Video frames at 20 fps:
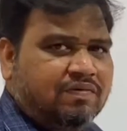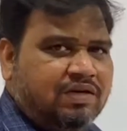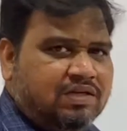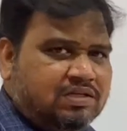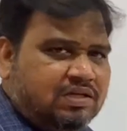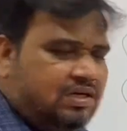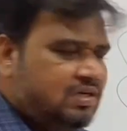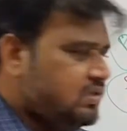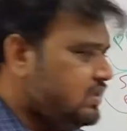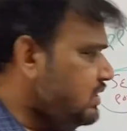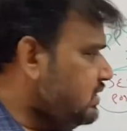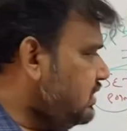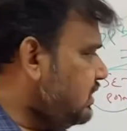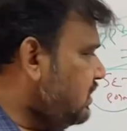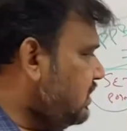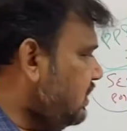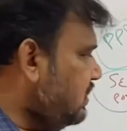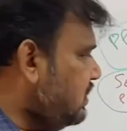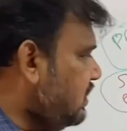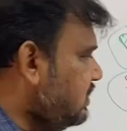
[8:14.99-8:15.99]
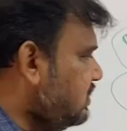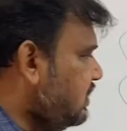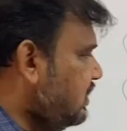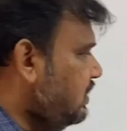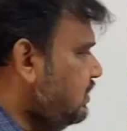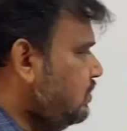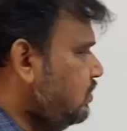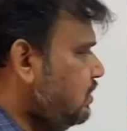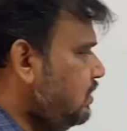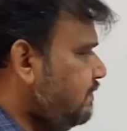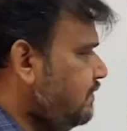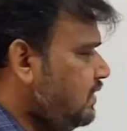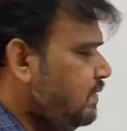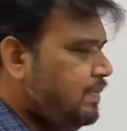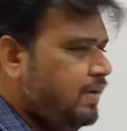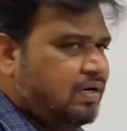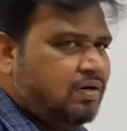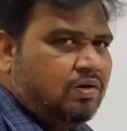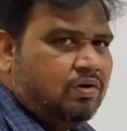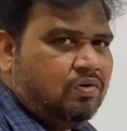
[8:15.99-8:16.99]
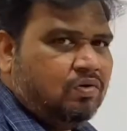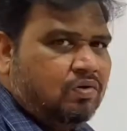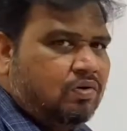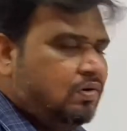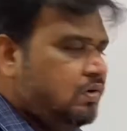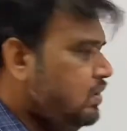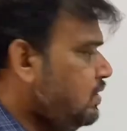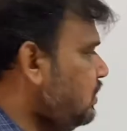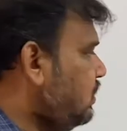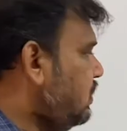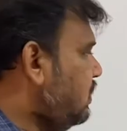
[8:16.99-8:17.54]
will sense this increase and send to the feedback control.